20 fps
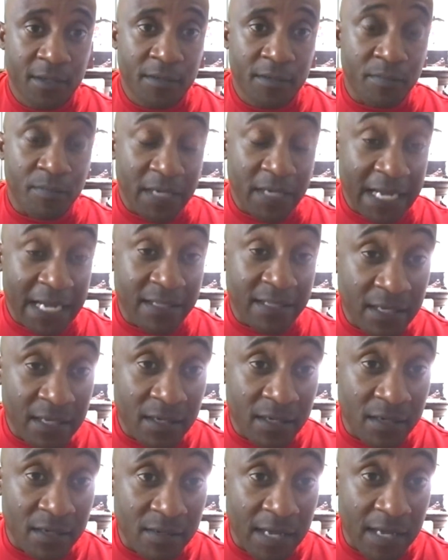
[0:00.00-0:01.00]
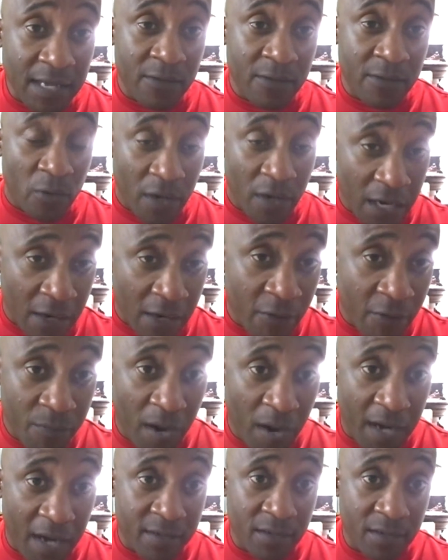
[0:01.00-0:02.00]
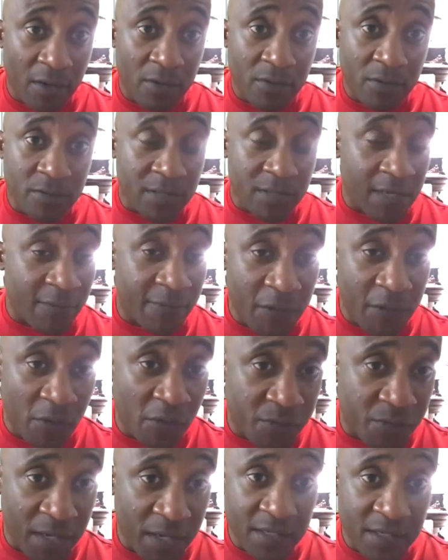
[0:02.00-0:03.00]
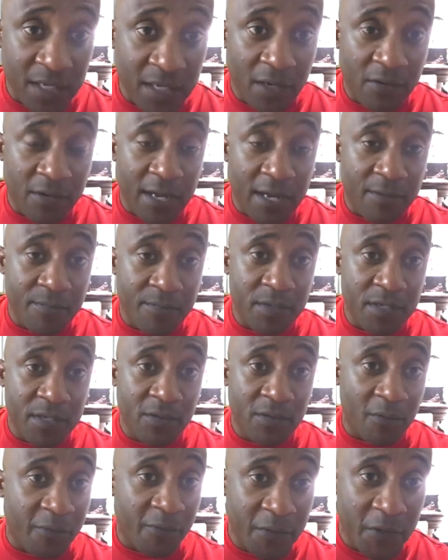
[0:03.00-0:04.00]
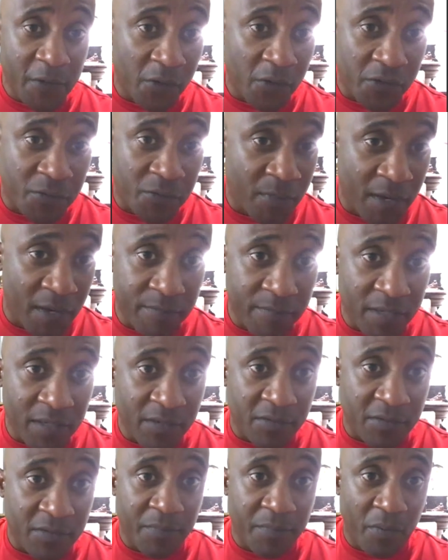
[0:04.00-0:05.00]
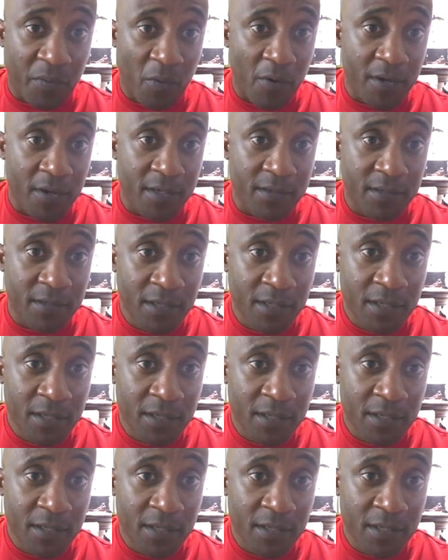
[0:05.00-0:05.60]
But at the end of the day, where everybody knows, hey, Fields may have yelled at me or Fields may have been disappointed.